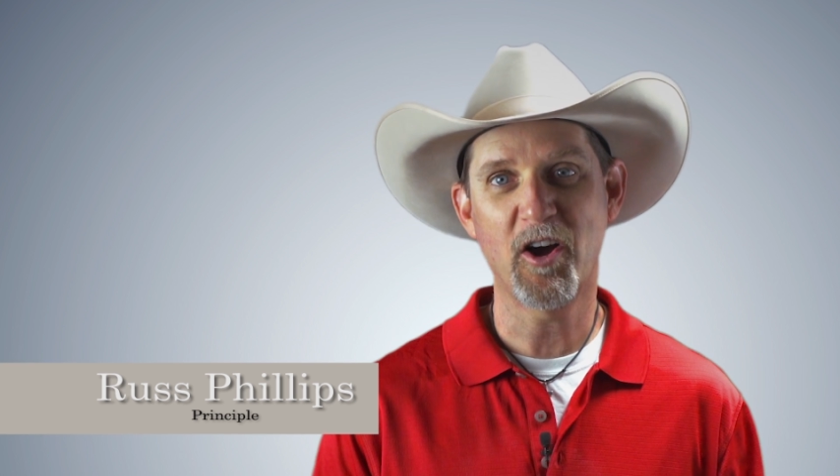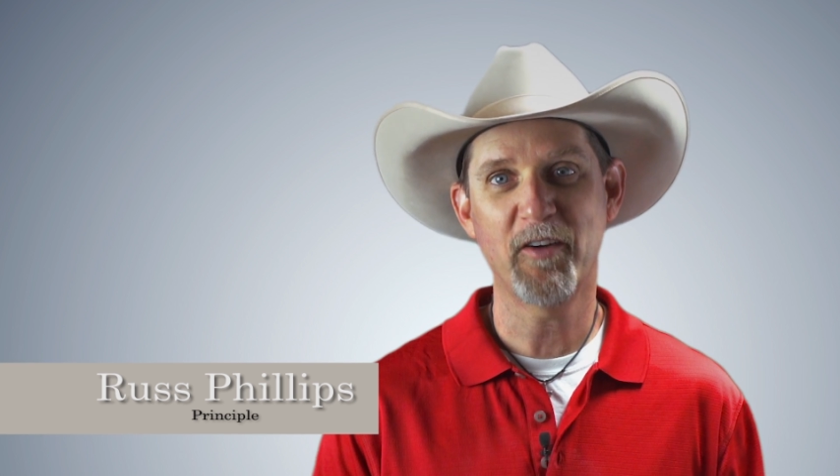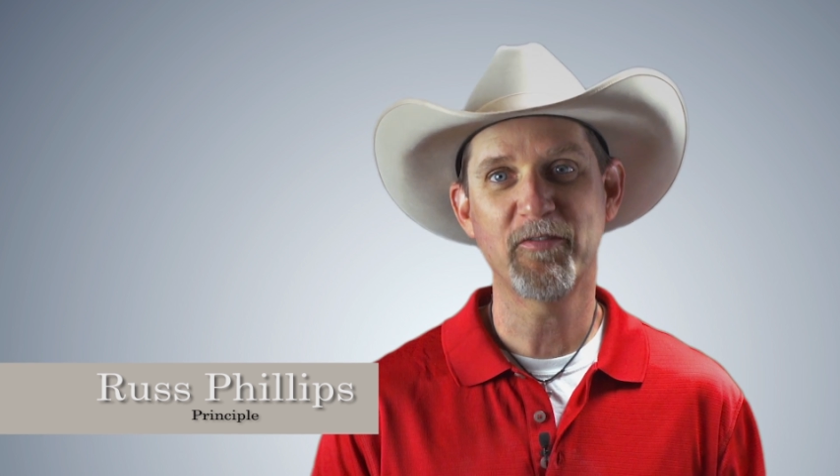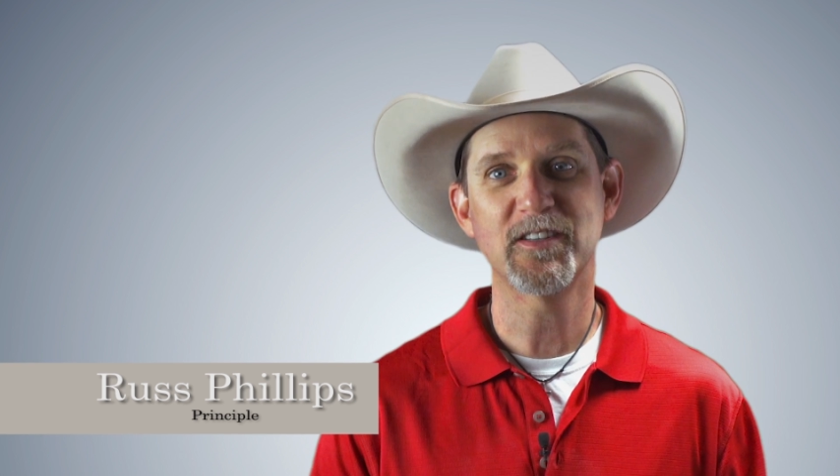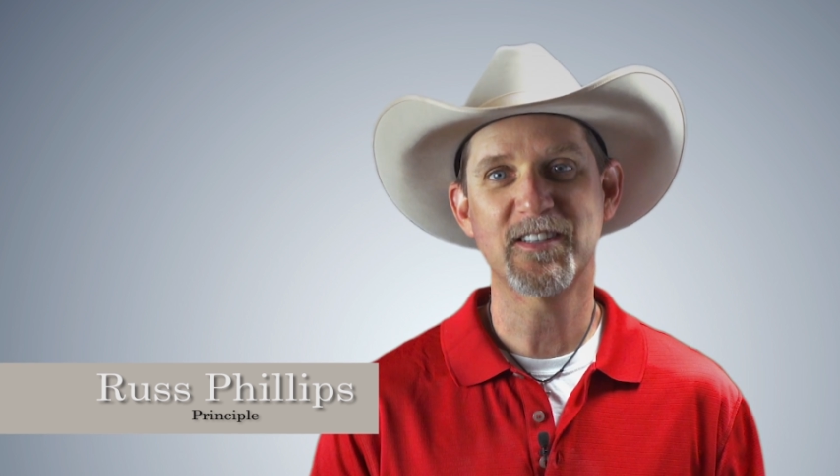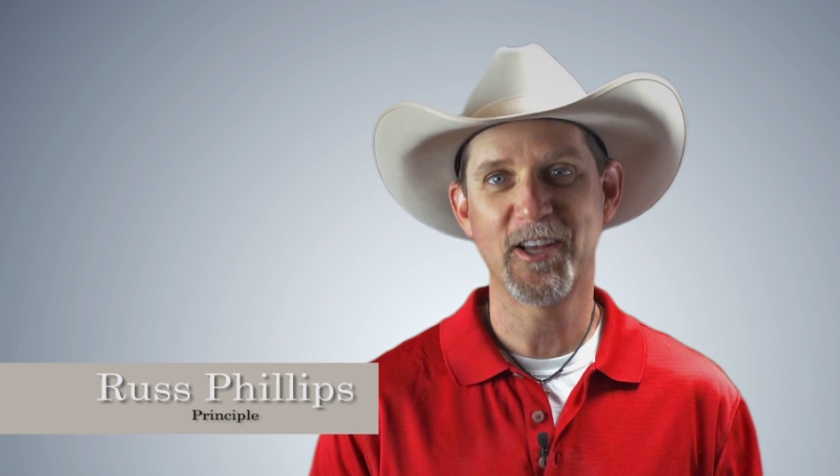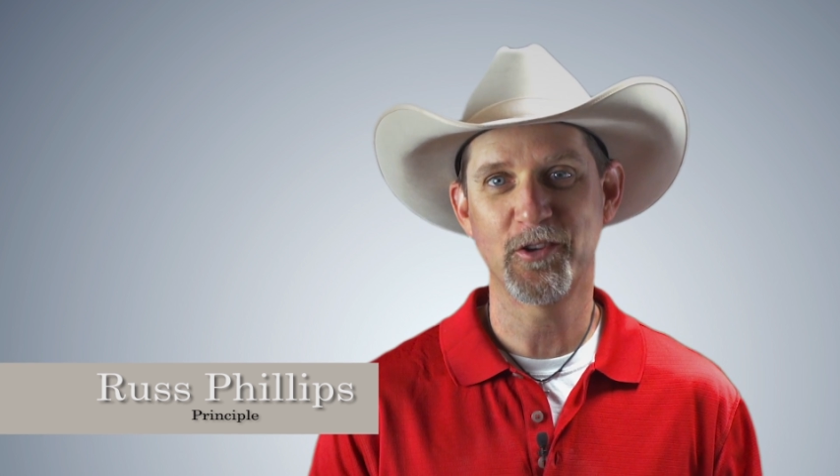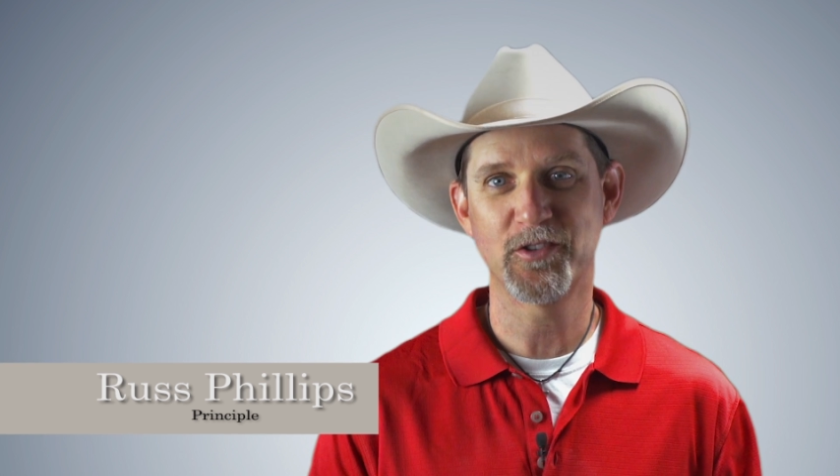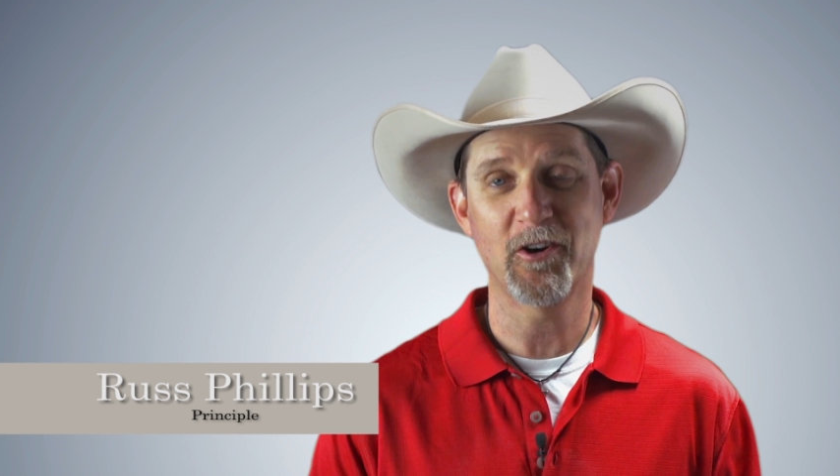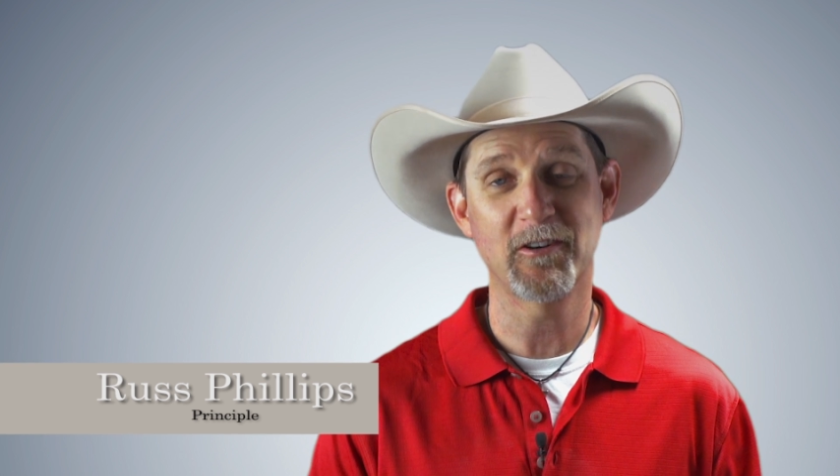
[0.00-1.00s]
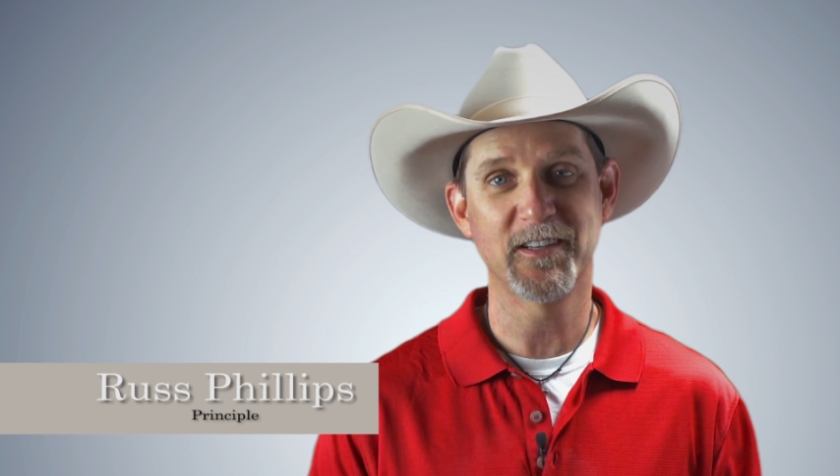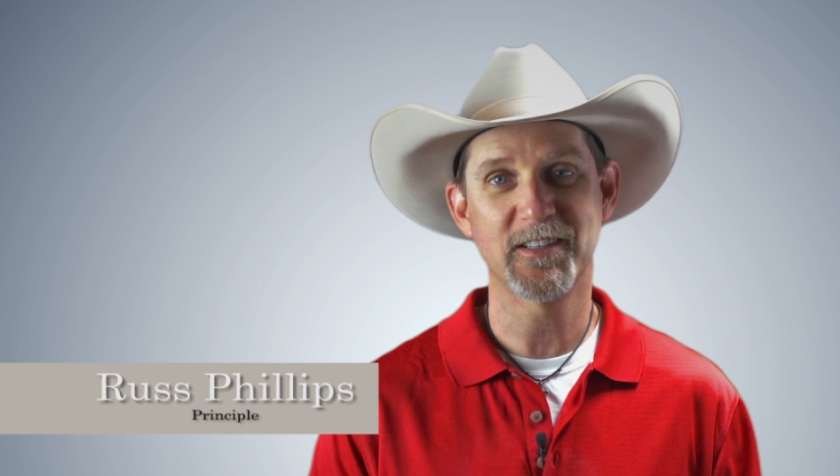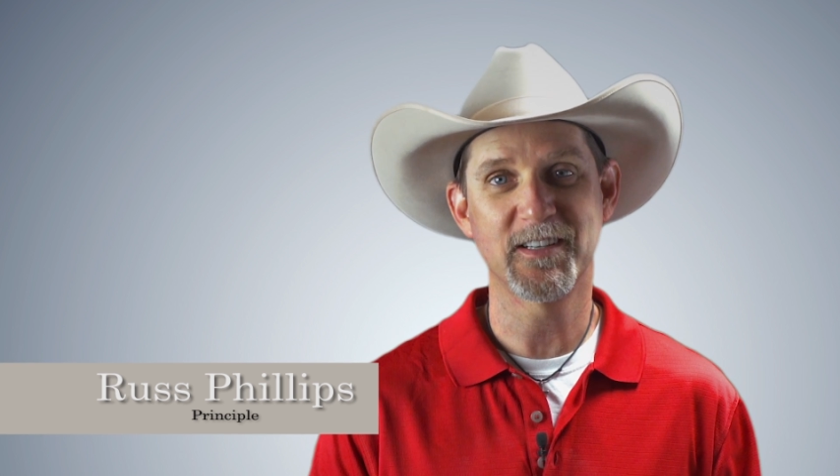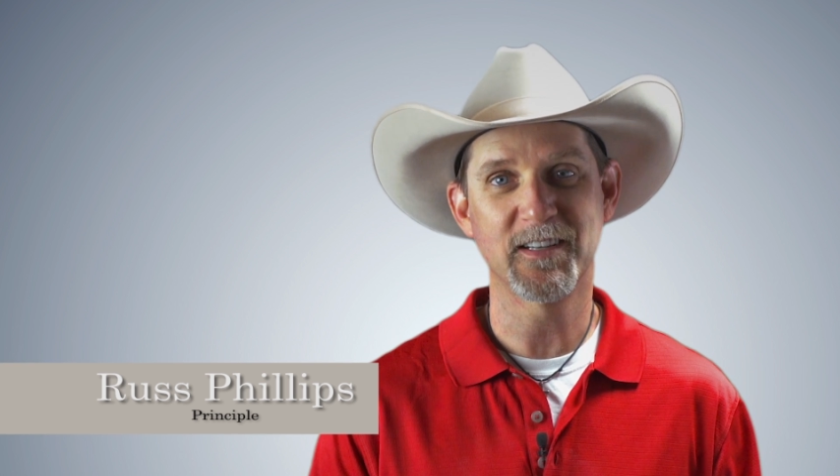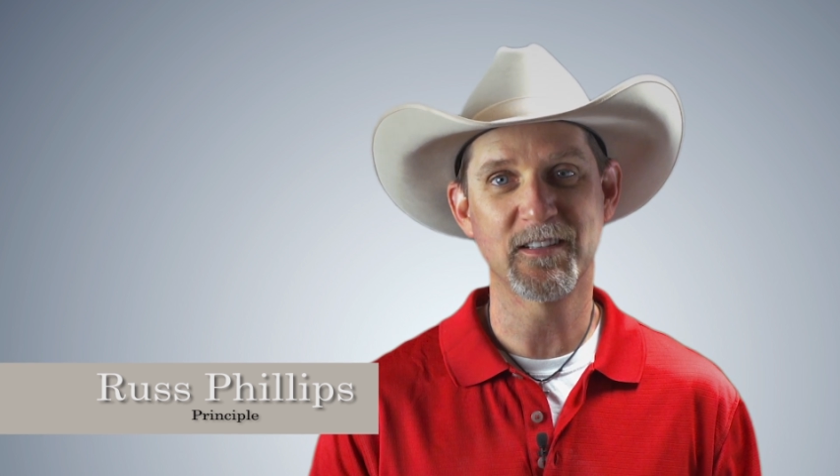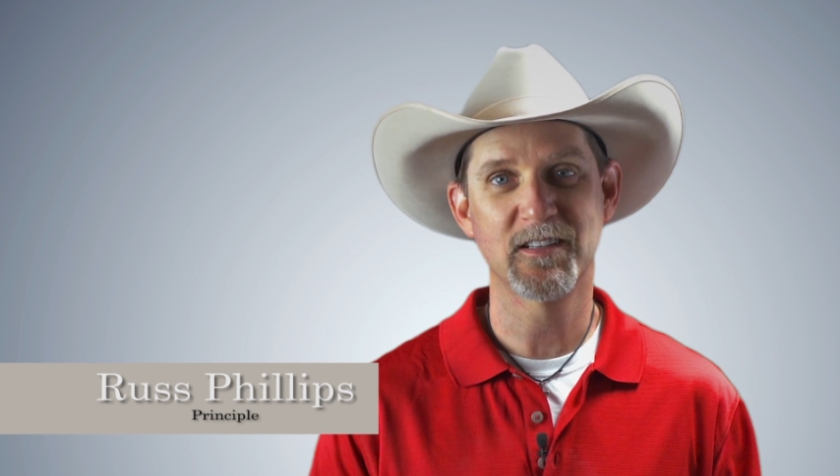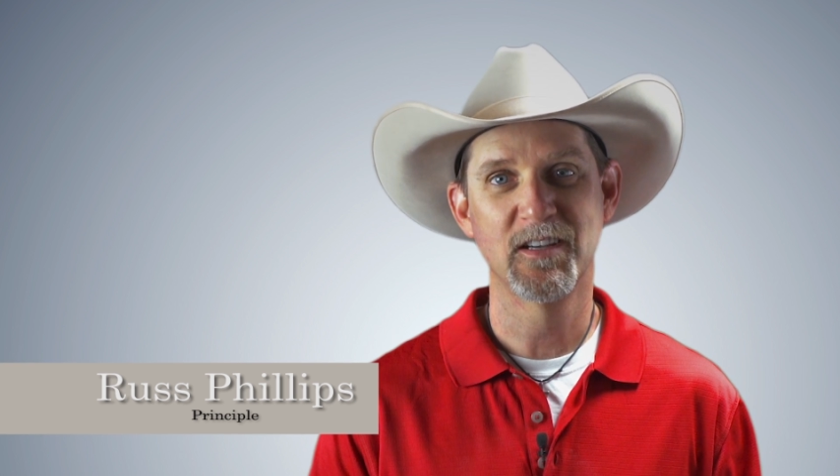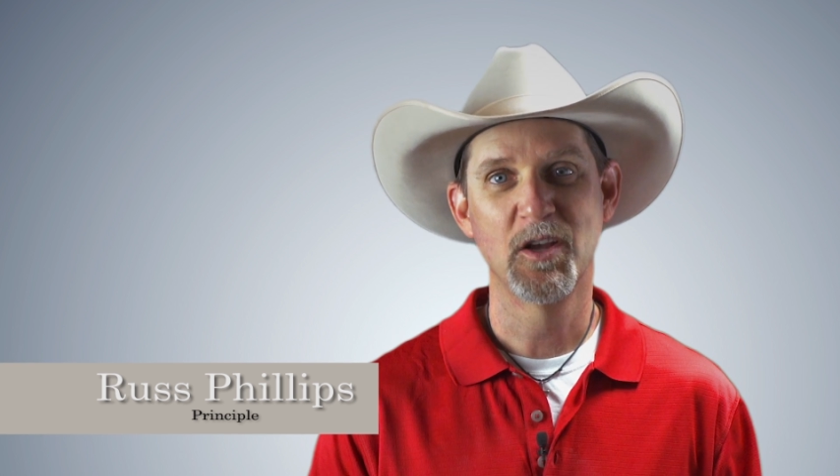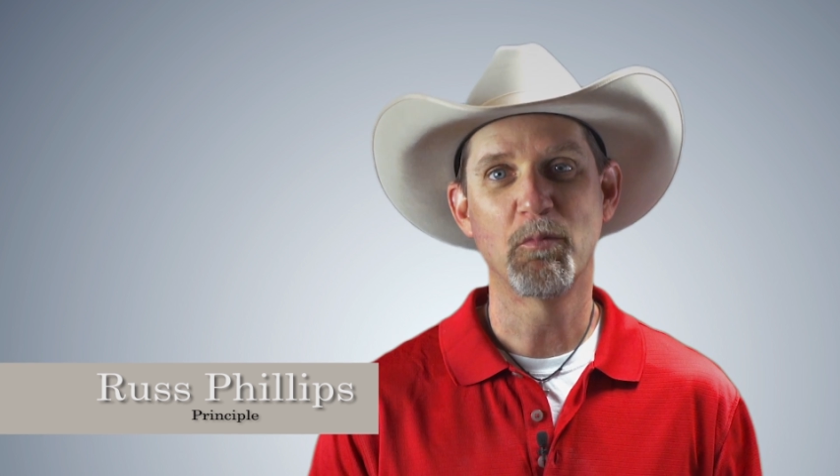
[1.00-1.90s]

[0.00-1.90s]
often sells our listings